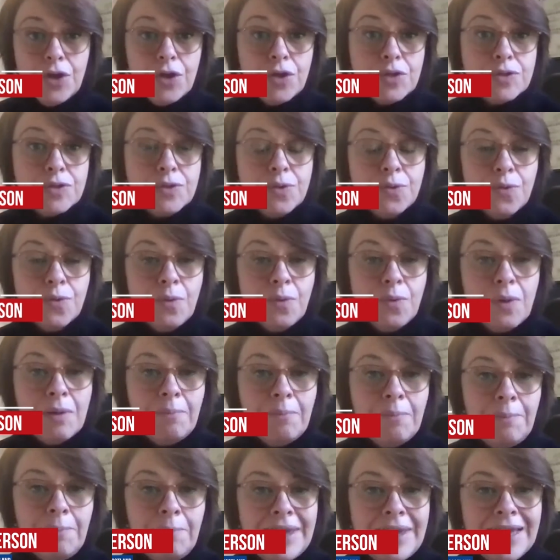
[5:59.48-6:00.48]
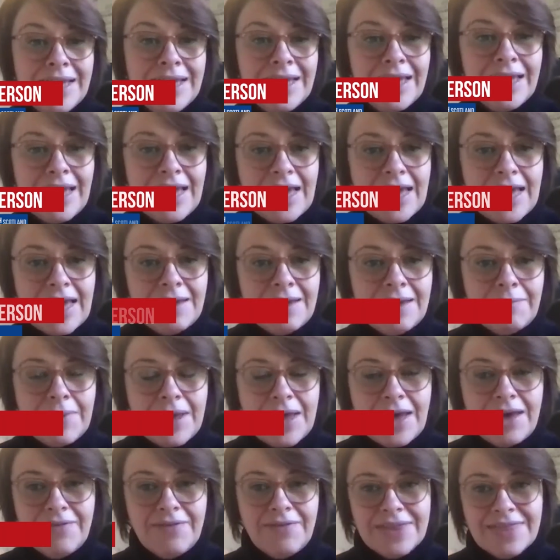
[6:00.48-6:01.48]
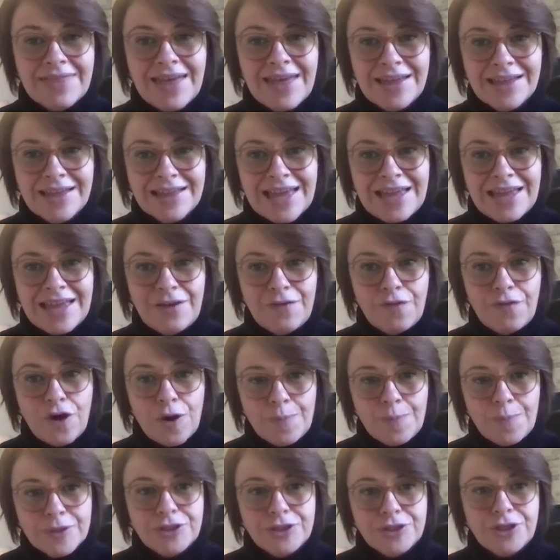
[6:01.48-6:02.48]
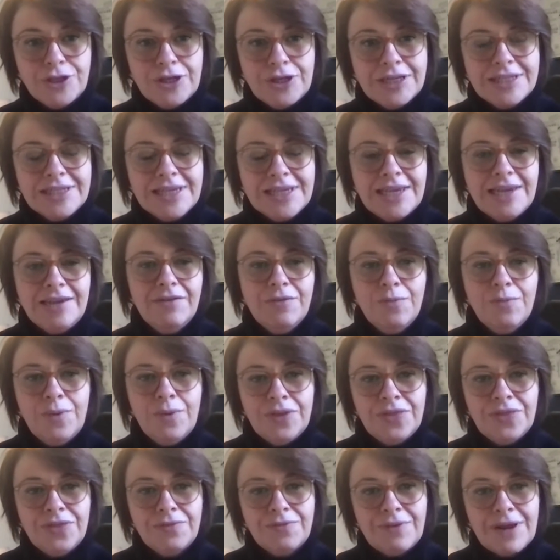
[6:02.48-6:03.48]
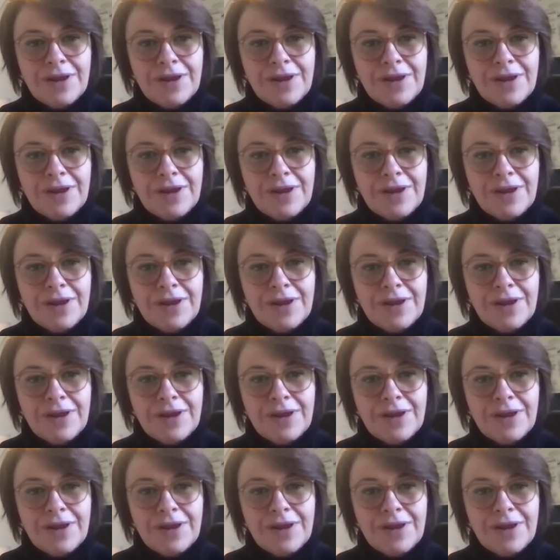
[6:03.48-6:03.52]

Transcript: So being having that kind of opportunity with the